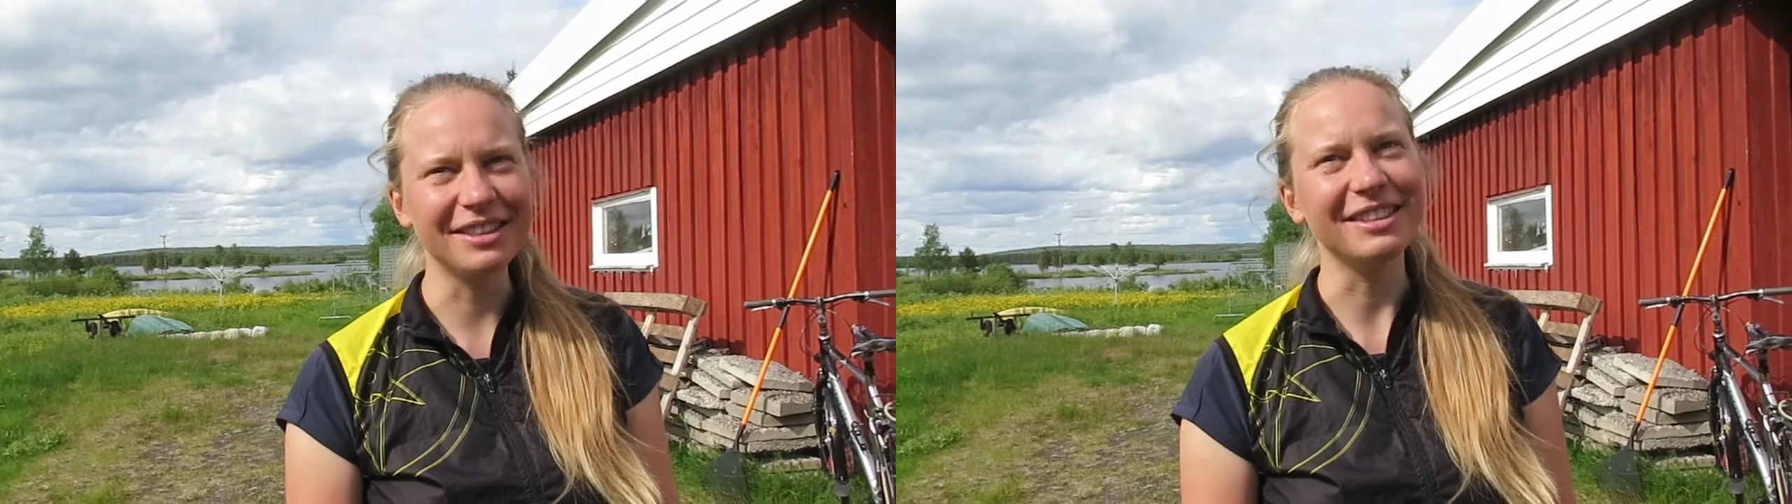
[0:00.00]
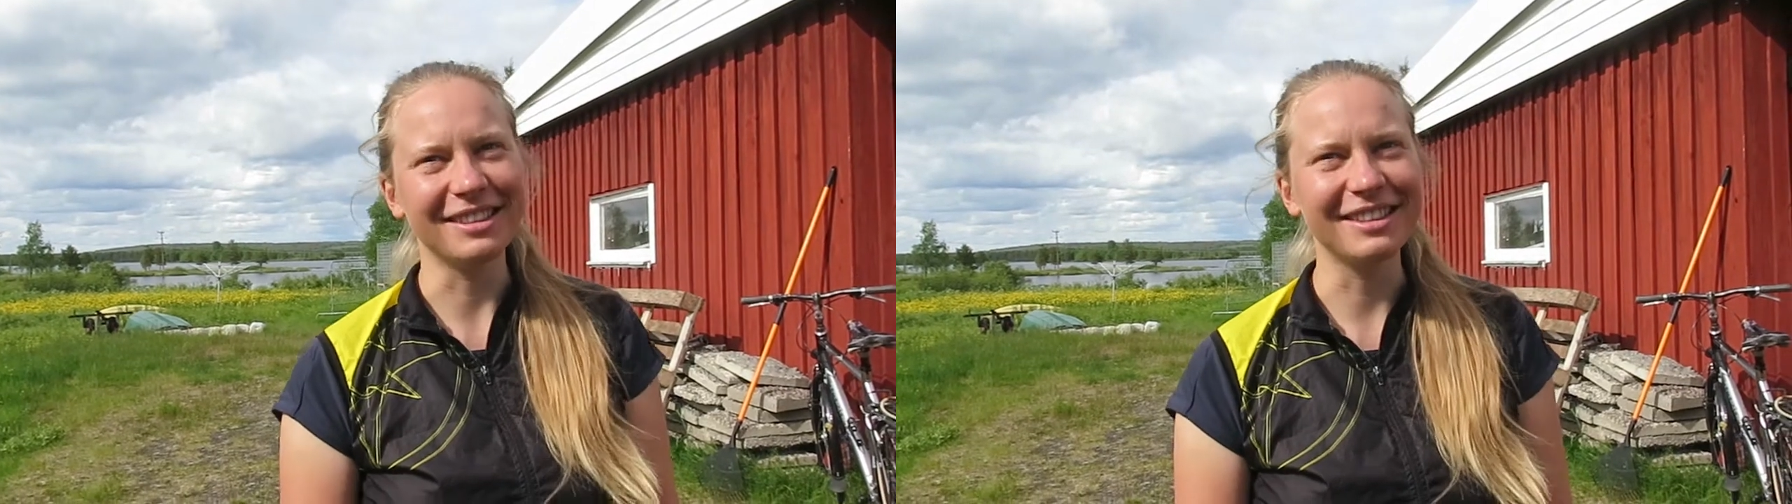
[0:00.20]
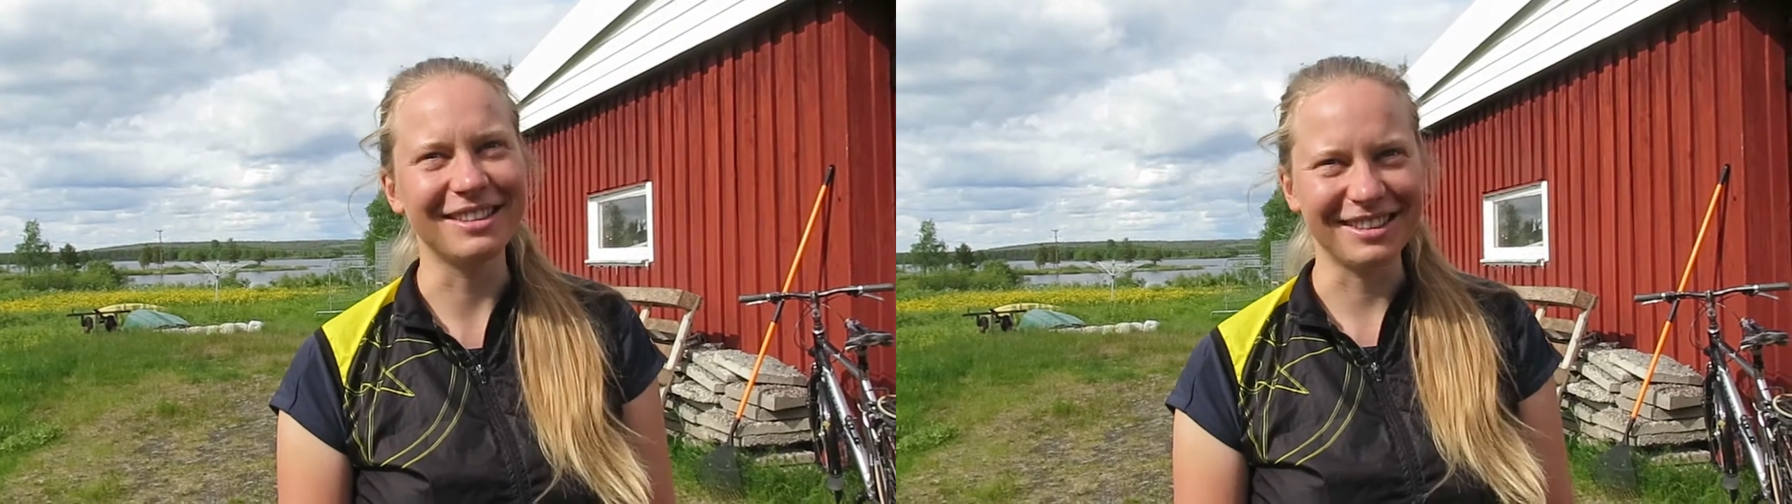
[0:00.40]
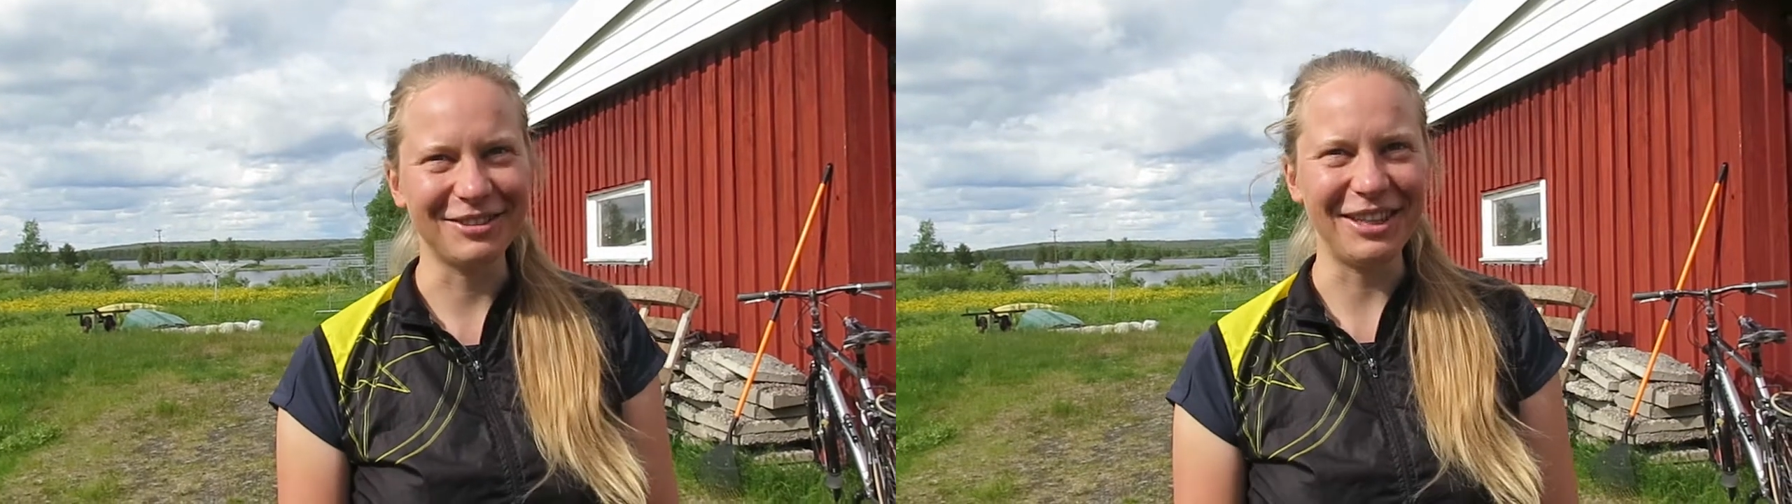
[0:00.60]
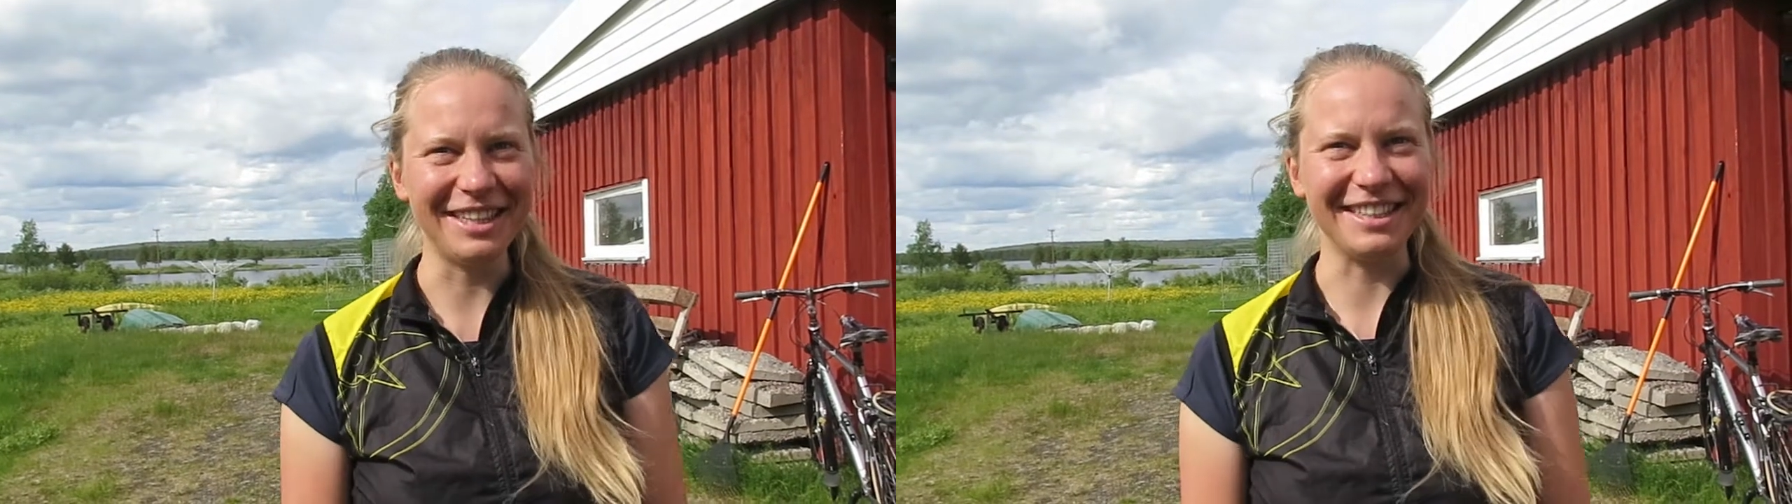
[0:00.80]
It's
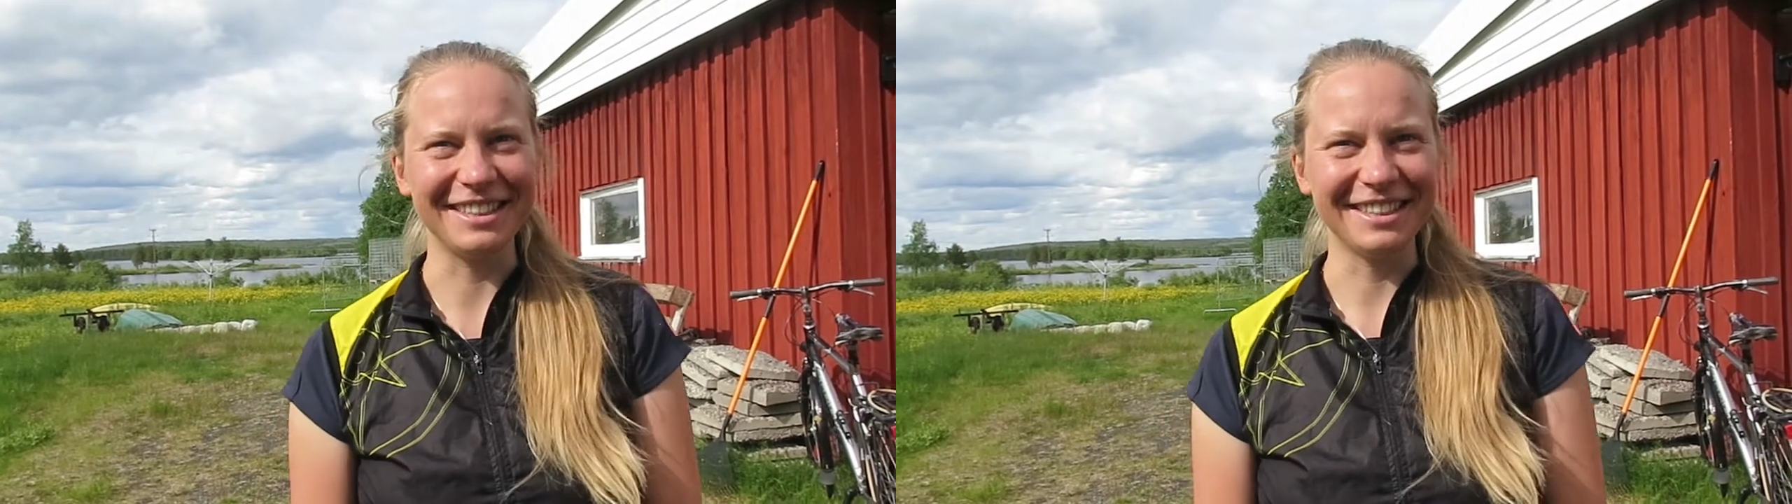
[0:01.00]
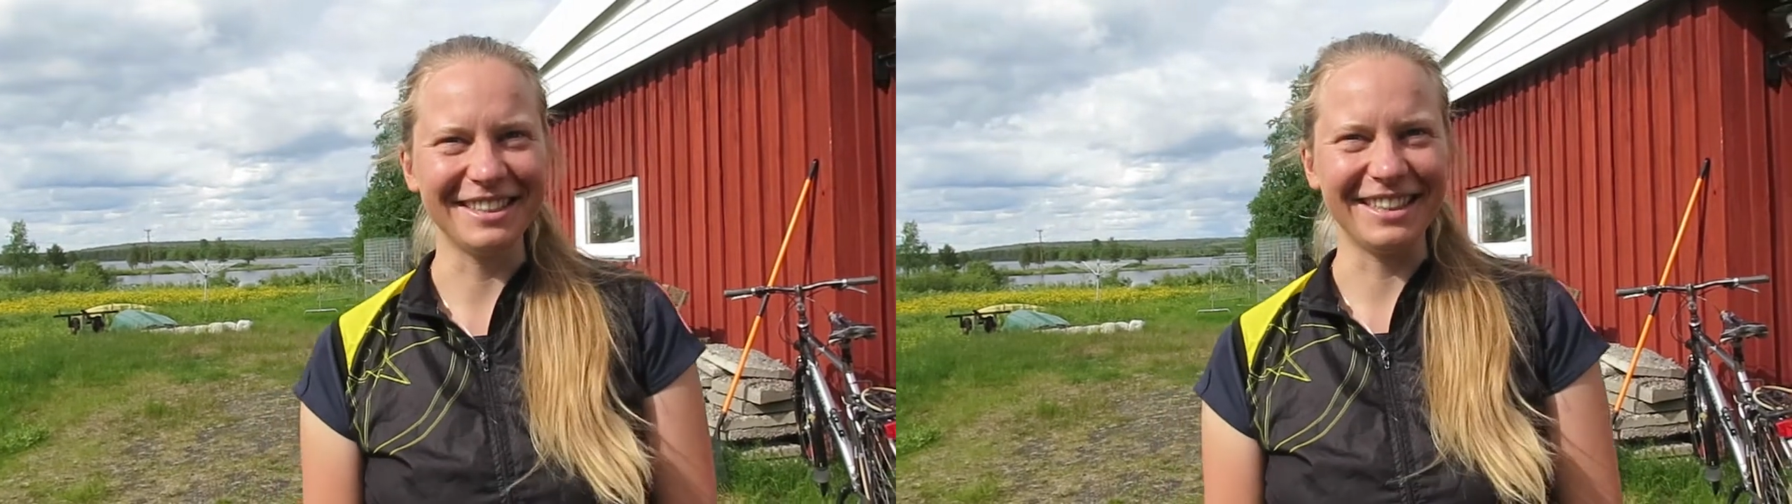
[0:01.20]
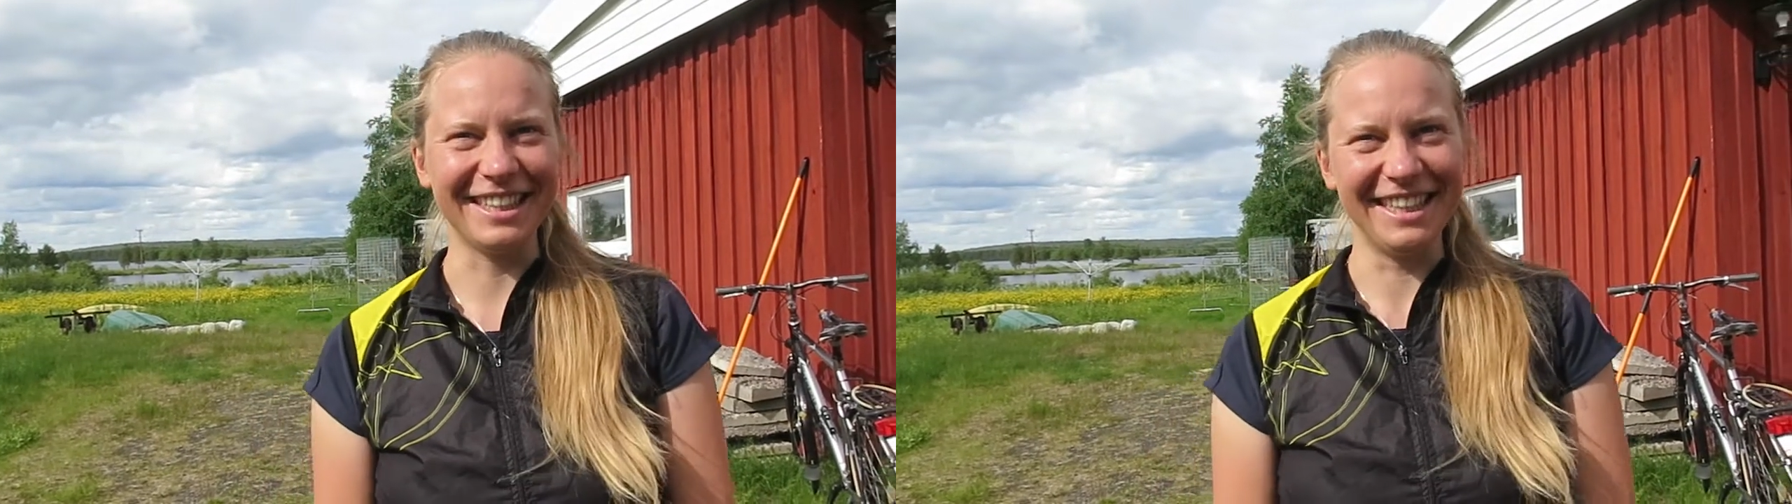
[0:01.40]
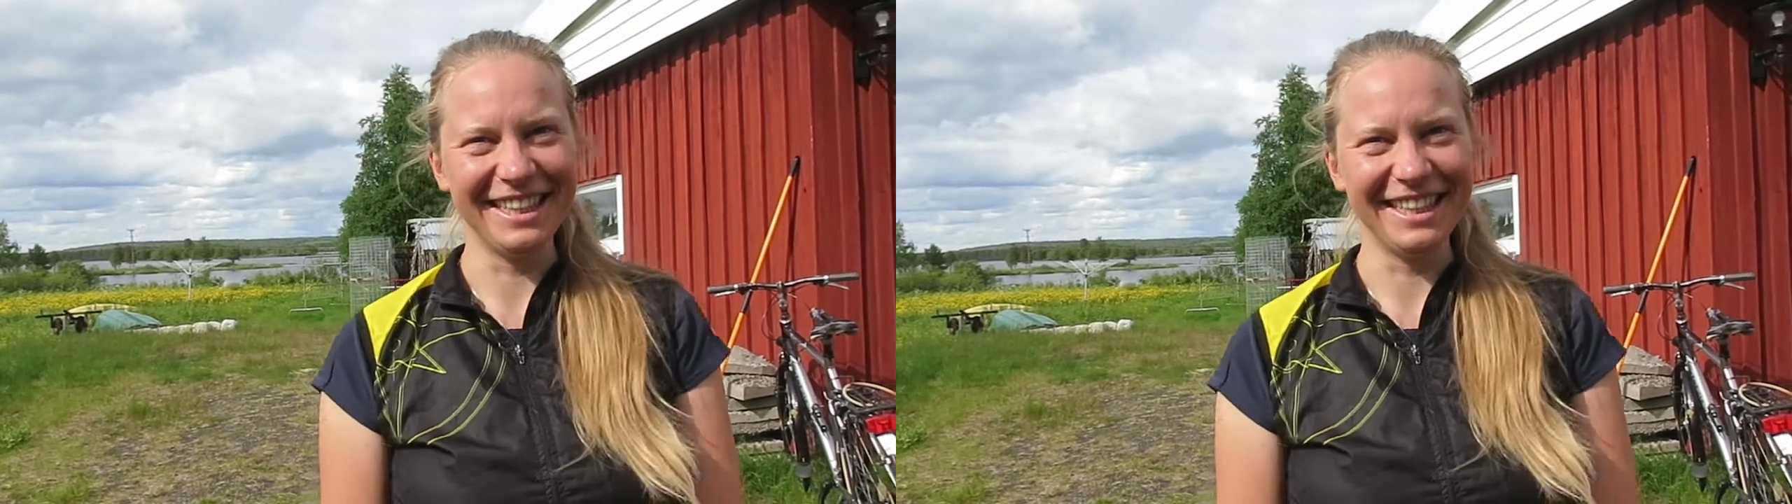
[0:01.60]
quite nice. Yeah.